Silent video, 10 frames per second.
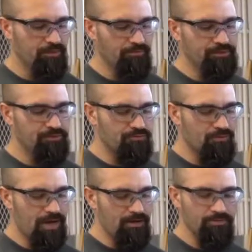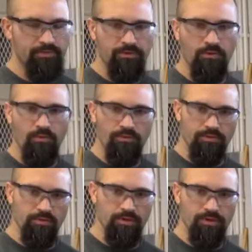going to round the
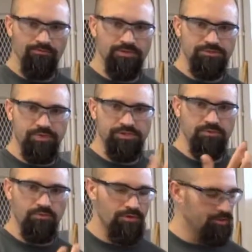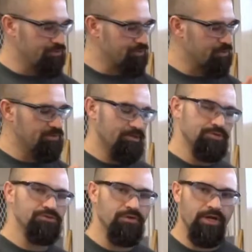corner of this piece of wood just to
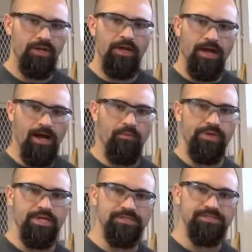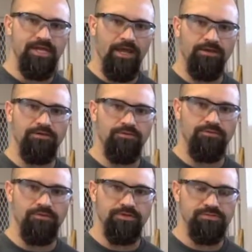demonstrate how we can sand
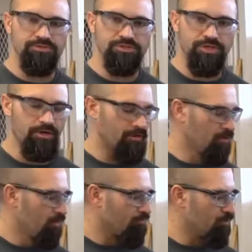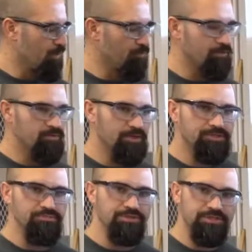using this machine. Remember,
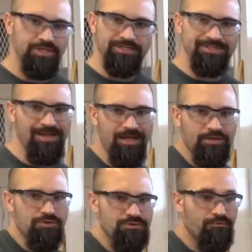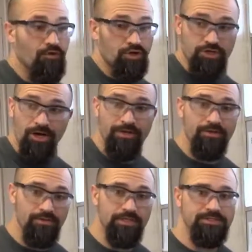this machine is not used for
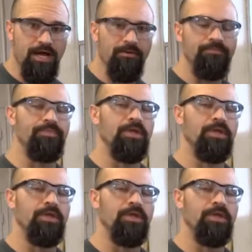cutting things out.